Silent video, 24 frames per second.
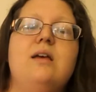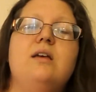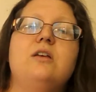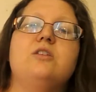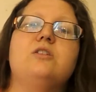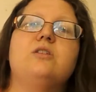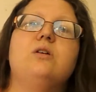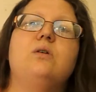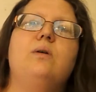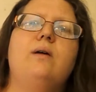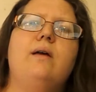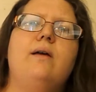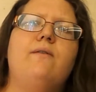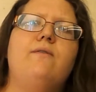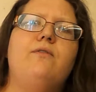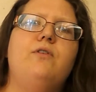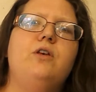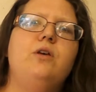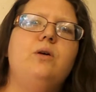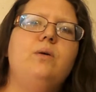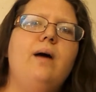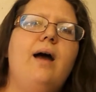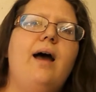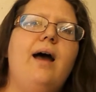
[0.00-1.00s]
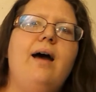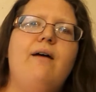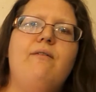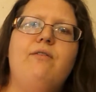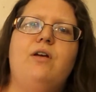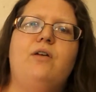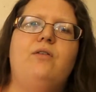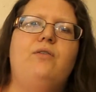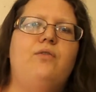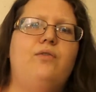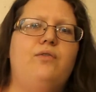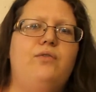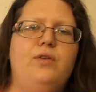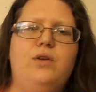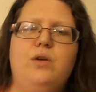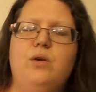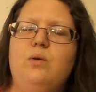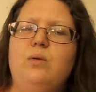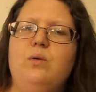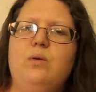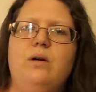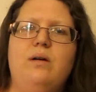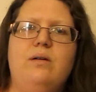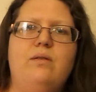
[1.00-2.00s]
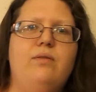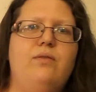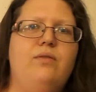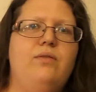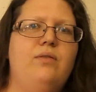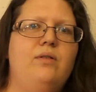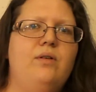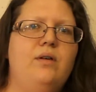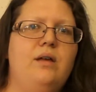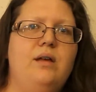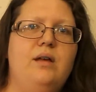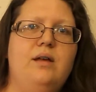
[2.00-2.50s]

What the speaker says: So if you have a few of